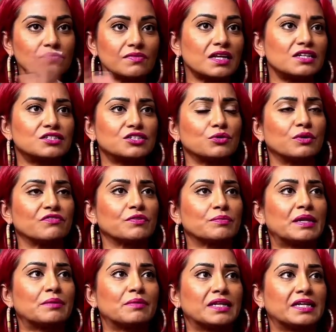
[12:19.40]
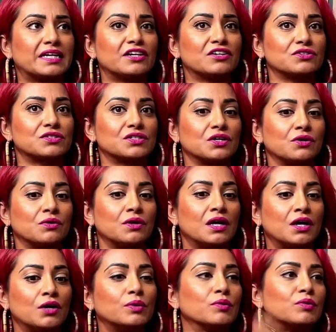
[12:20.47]
so on for many, many years. So
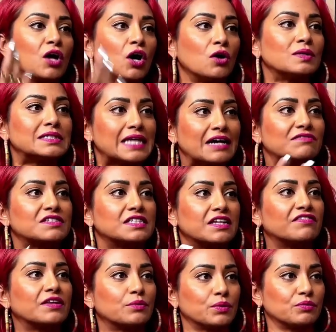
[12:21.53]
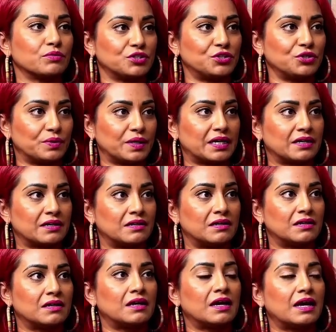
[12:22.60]
we would always have stuff that we were doing.
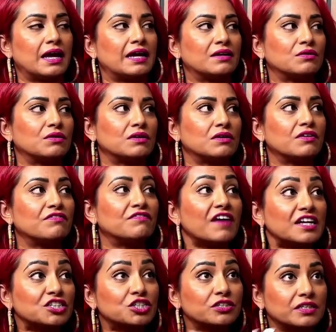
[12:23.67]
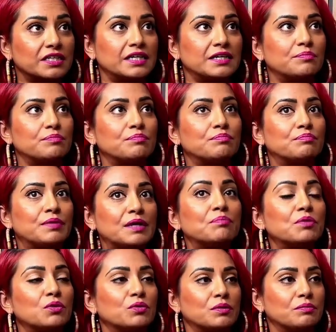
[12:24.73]
And eventually
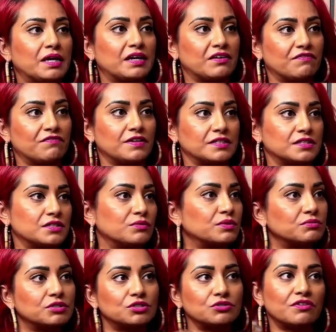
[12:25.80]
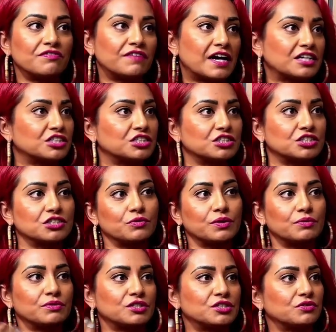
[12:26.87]
people would make it fun. So we would do a fashion show.
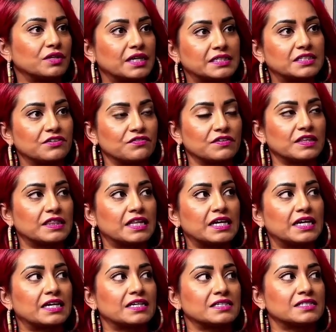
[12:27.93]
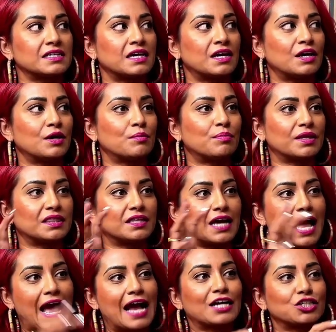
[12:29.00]
We would do like different things. But
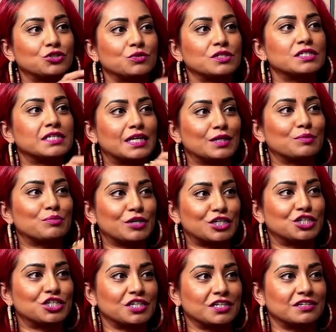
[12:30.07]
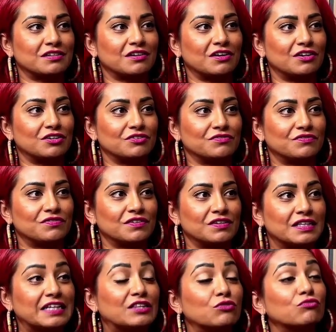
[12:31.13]
the actual celebration of
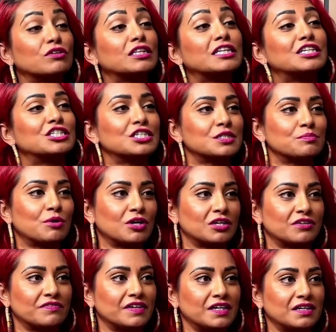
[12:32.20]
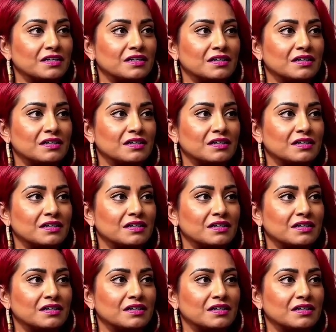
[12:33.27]
like the religious part of it,